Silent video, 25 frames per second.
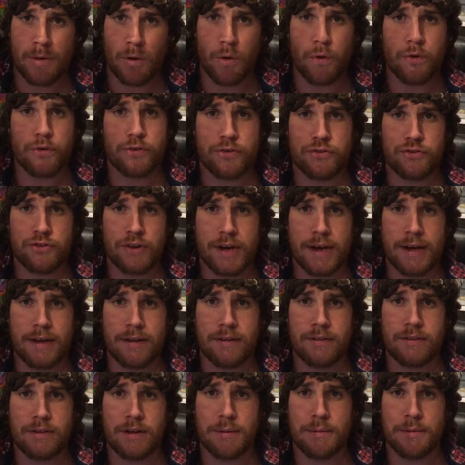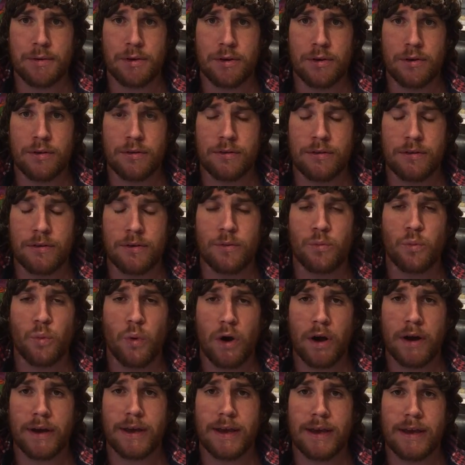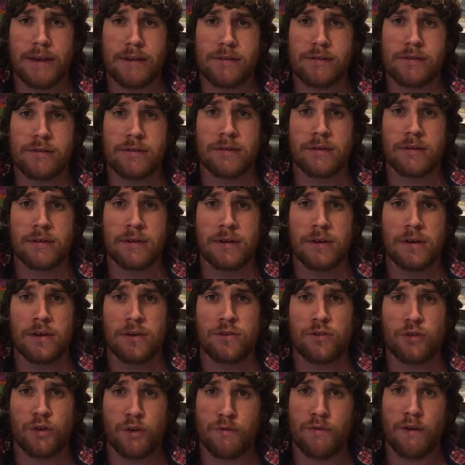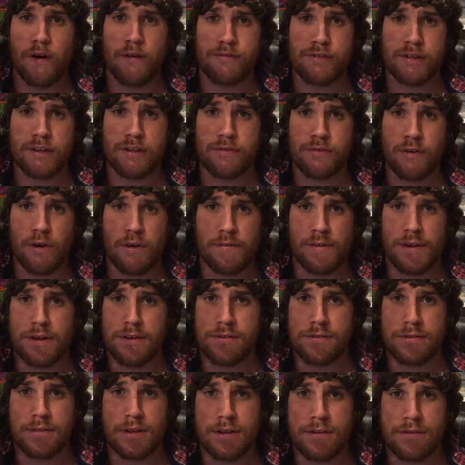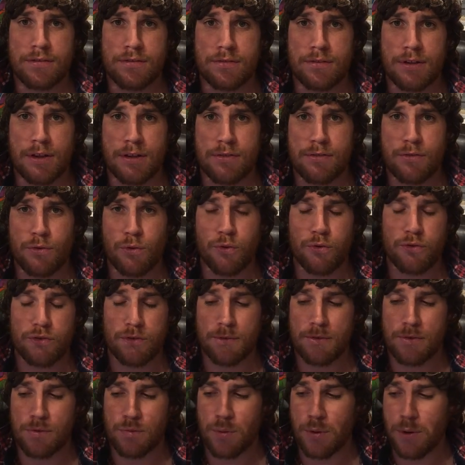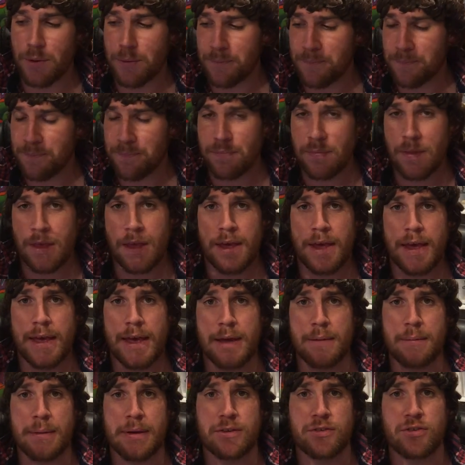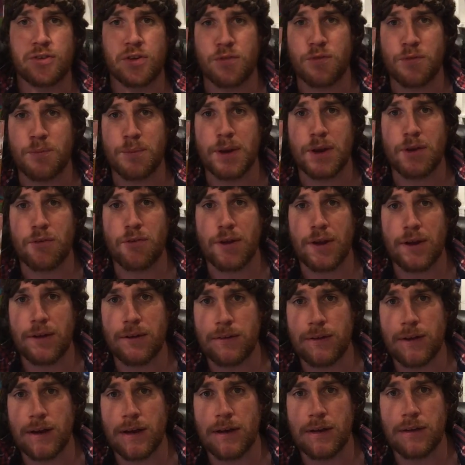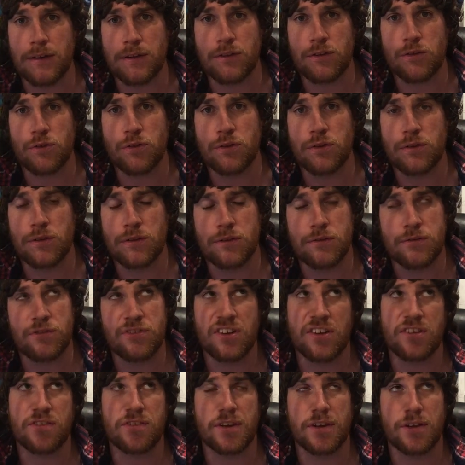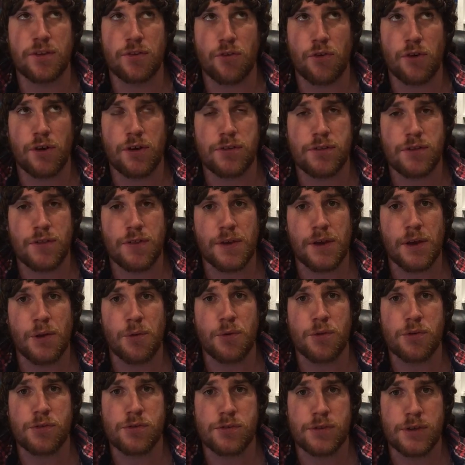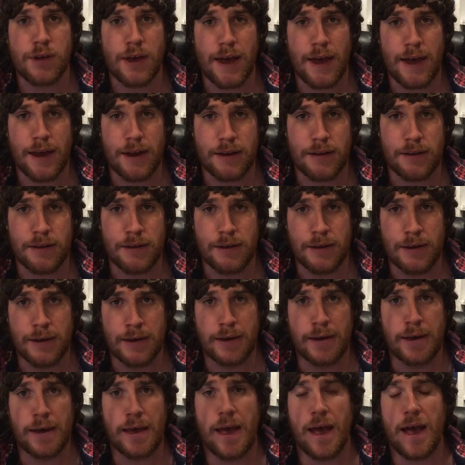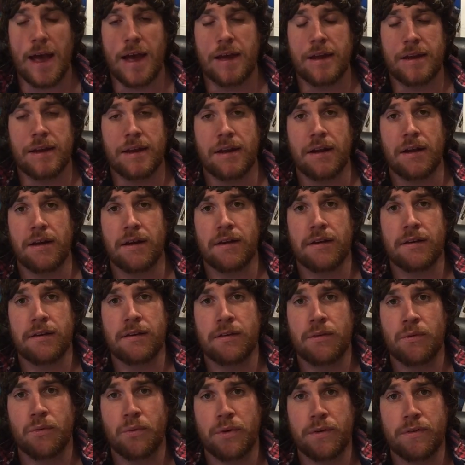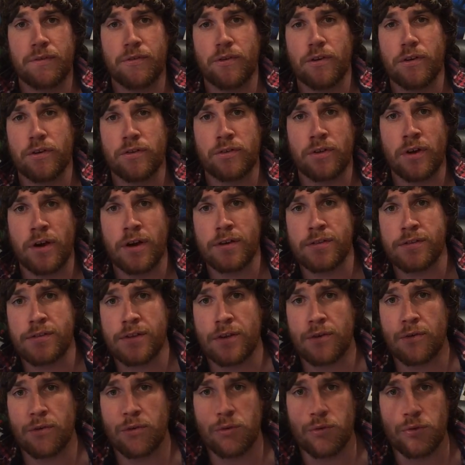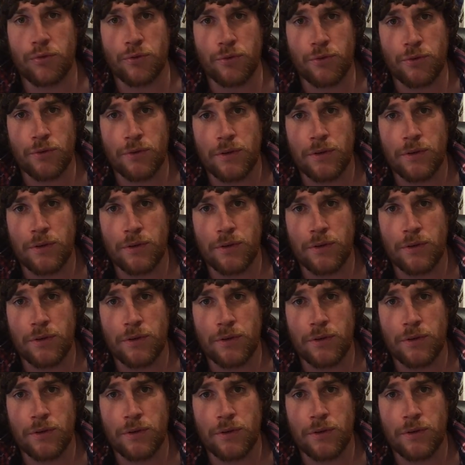Also check out the YEAST 2565. That's awesome as well. And make sure you ferment around 16 degrees, I think I was at. And then I went for a diacetyl